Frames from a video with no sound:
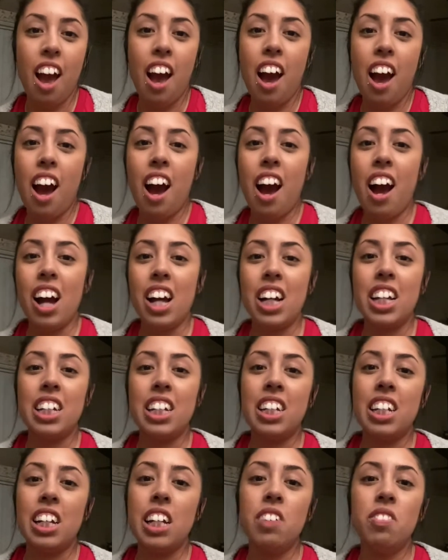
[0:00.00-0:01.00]
I
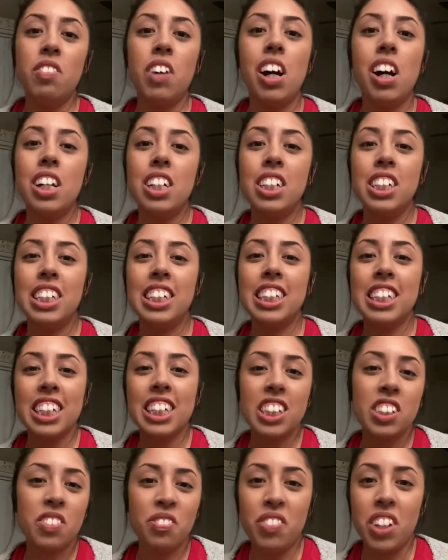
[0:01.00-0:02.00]
am on a
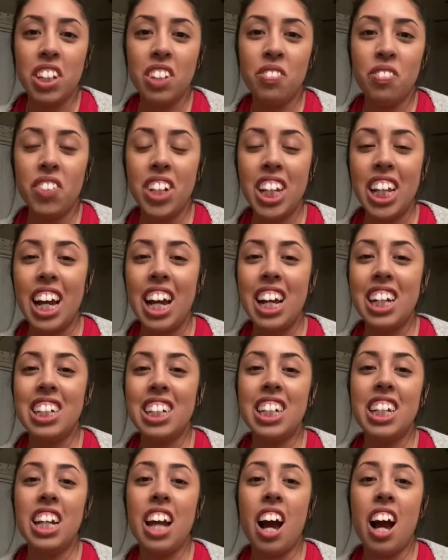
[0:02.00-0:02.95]
6-month plan and I